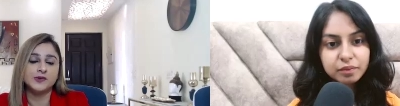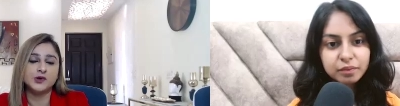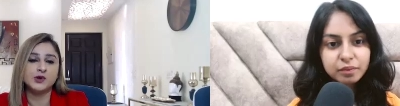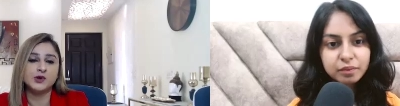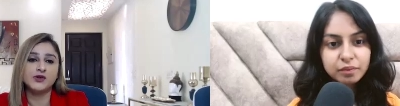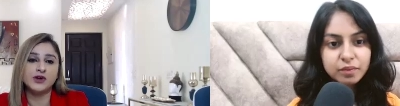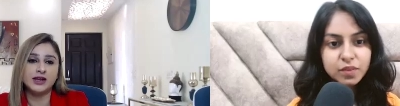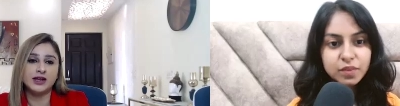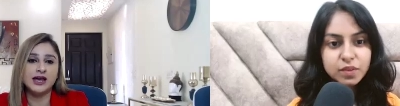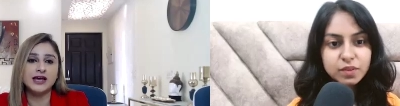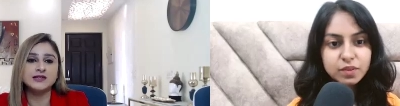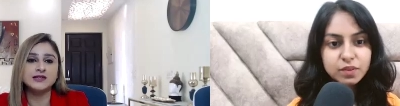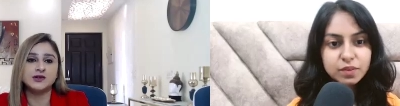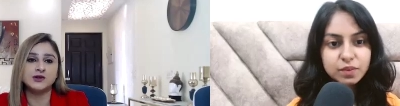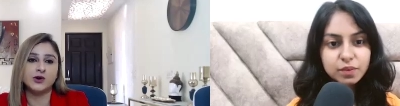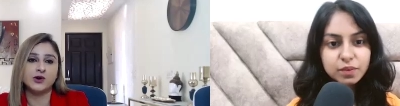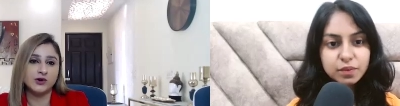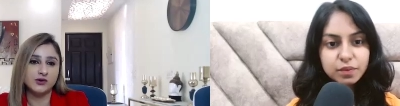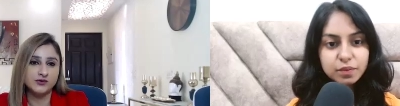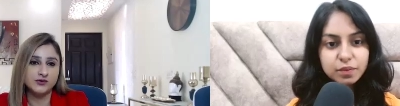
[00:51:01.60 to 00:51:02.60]
Speaker 1: you'll realize a
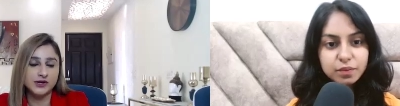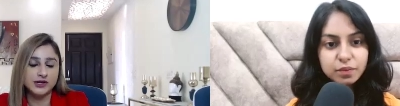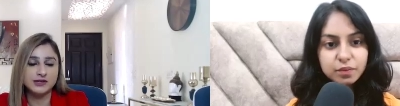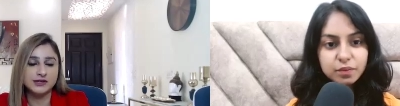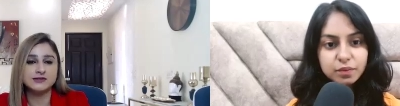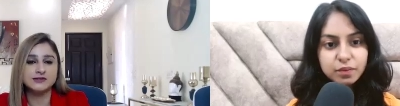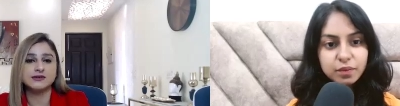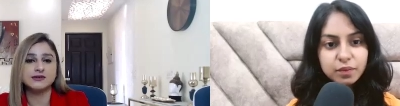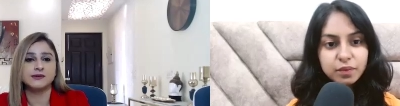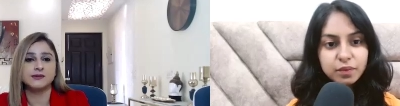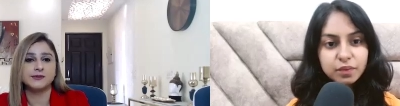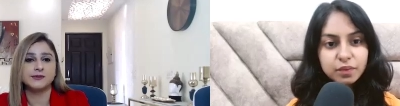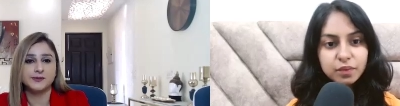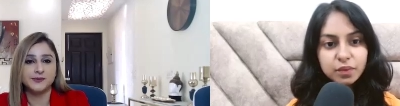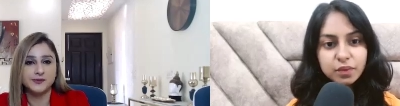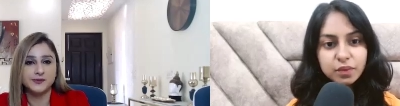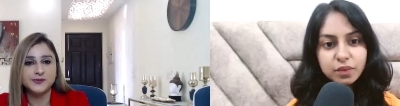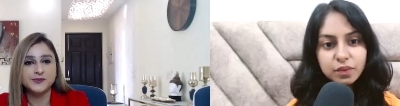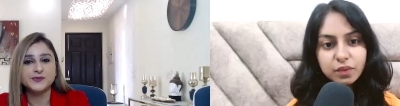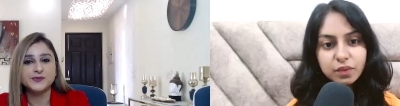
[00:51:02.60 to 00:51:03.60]
lot of things
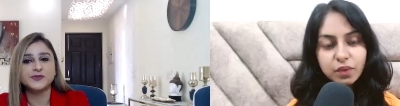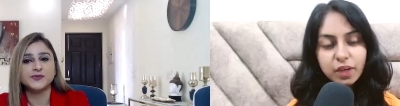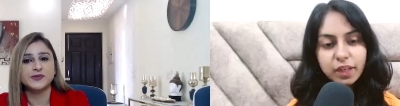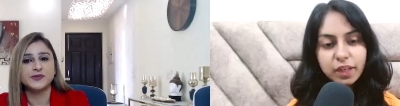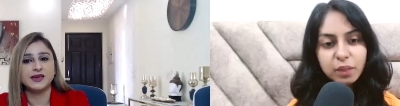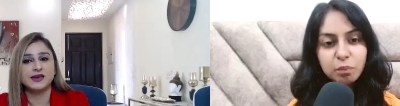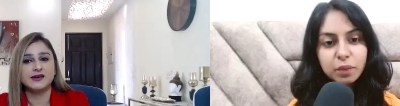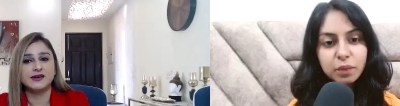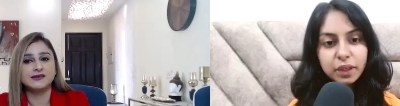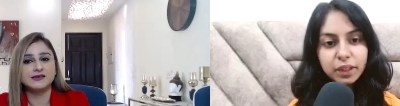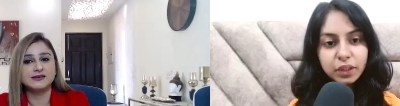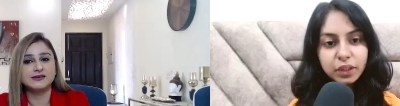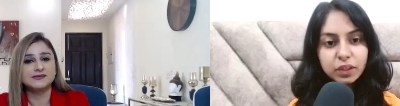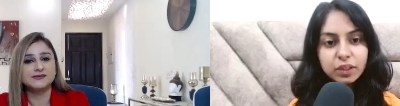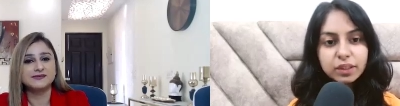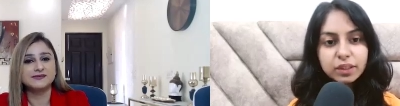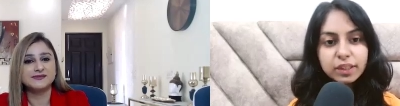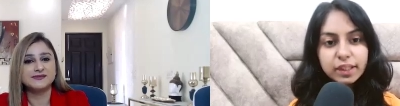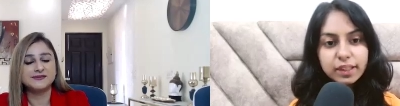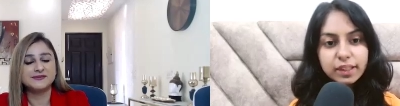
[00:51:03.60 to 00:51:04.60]
any
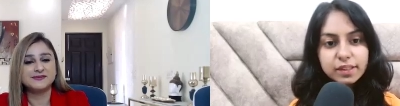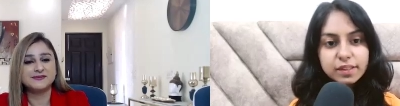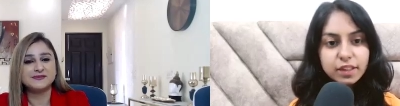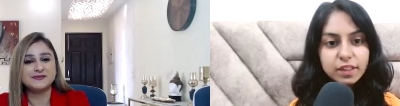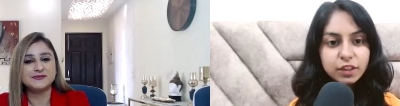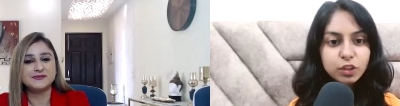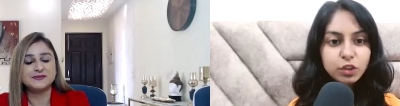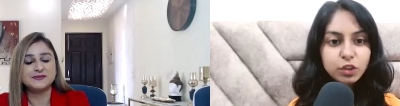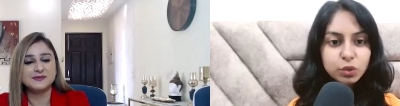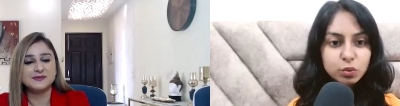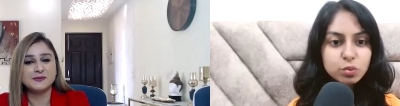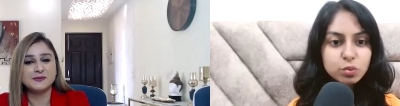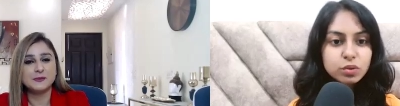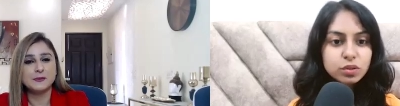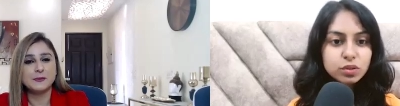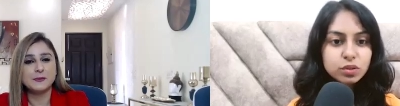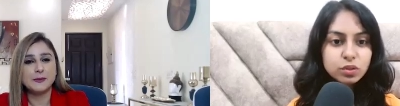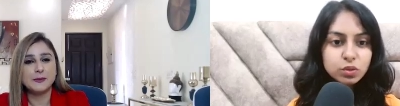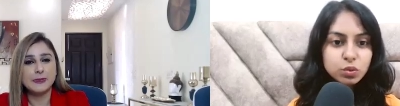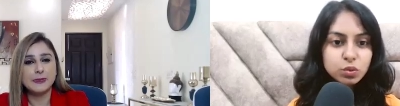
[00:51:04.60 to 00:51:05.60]
particular things that you
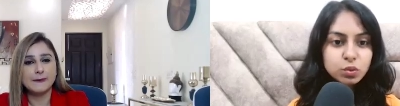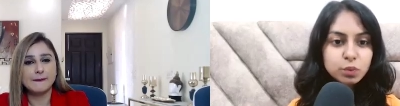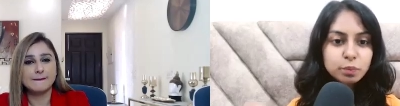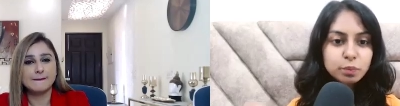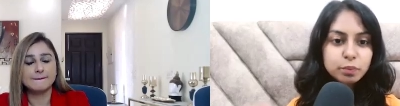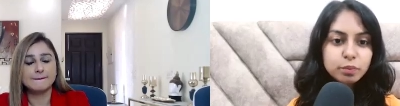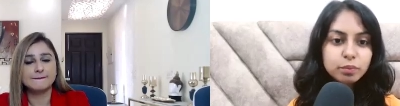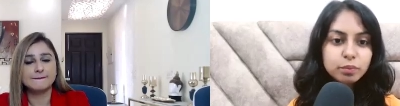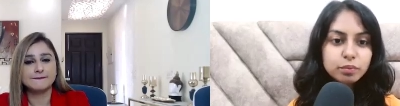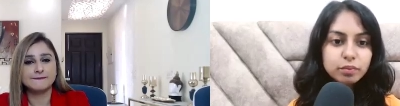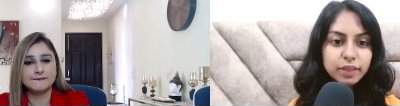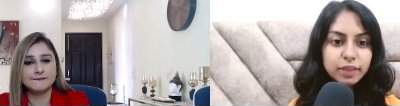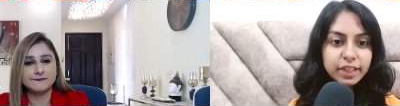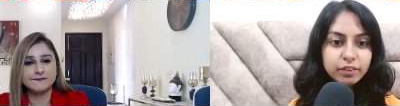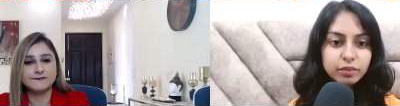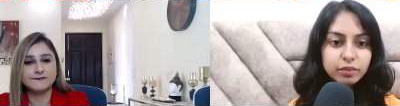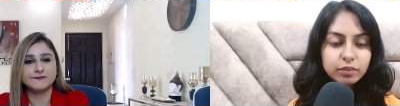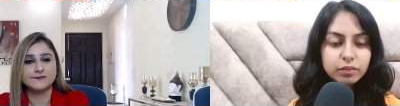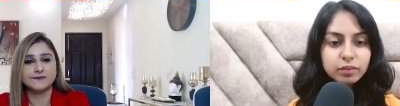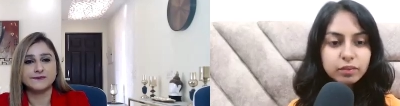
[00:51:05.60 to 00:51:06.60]
use to
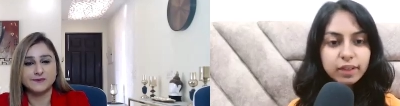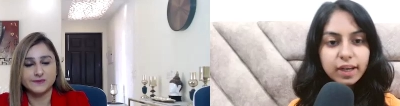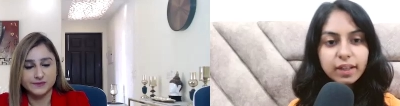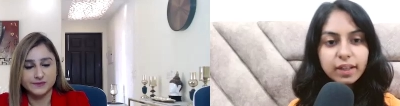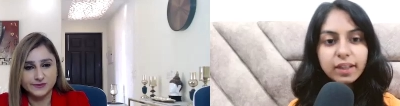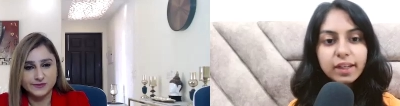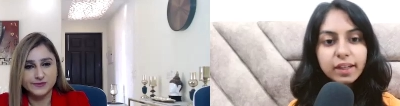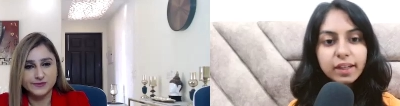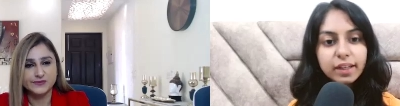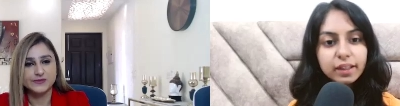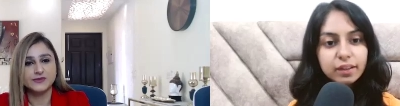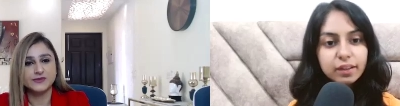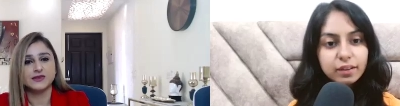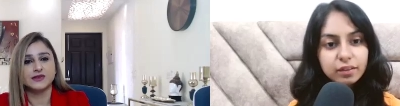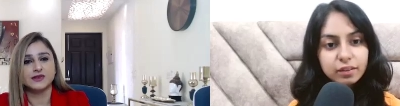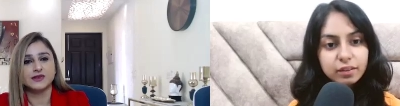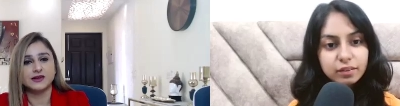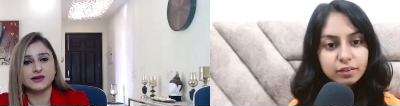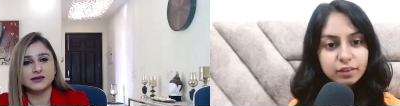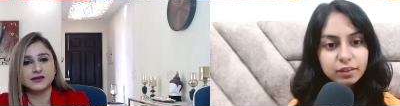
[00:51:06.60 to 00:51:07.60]
get
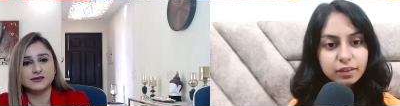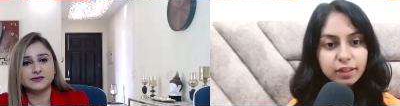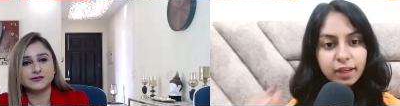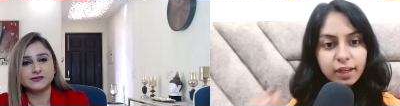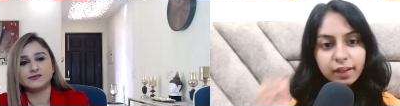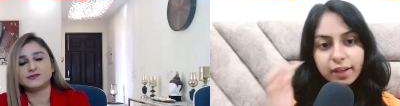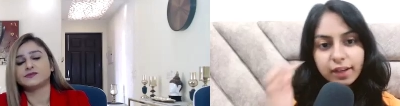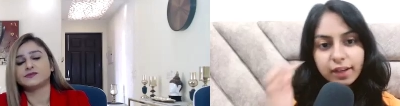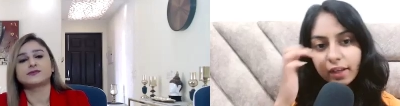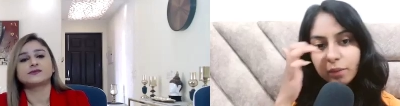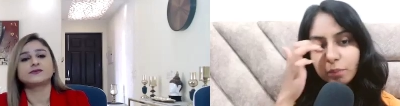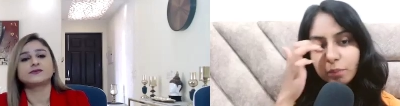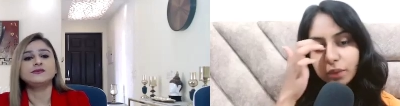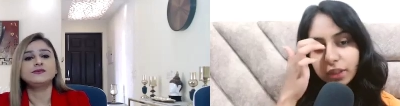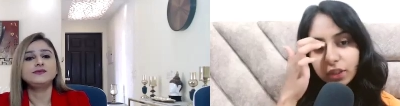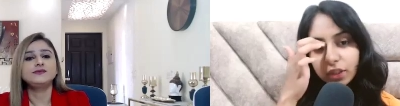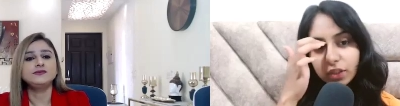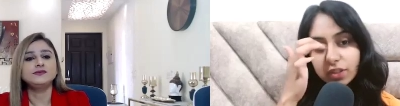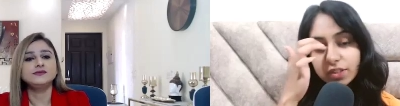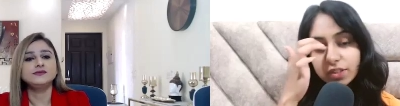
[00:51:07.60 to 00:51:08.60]
healed like any
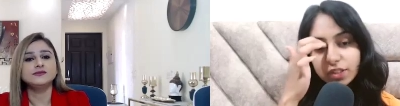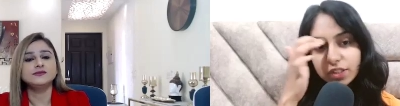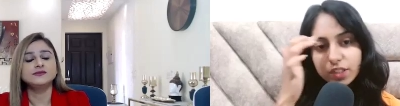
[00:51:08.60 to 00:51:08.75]
particular